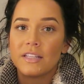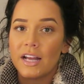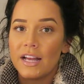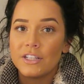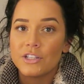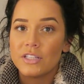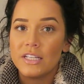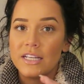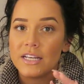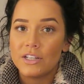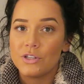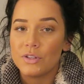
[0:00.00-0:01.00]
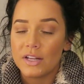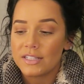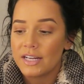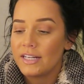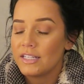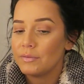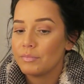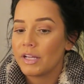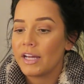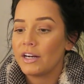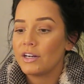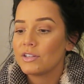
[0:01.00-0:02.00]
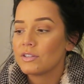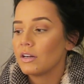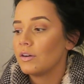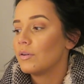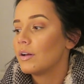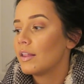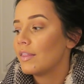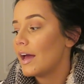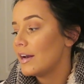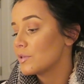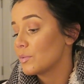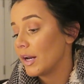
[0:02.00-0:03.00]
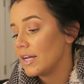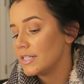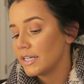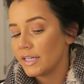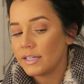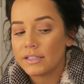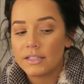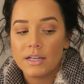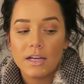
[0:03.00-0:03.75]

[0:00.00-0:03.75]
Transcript: Like, I just need a two thousand nineteen planner. So that is what I did.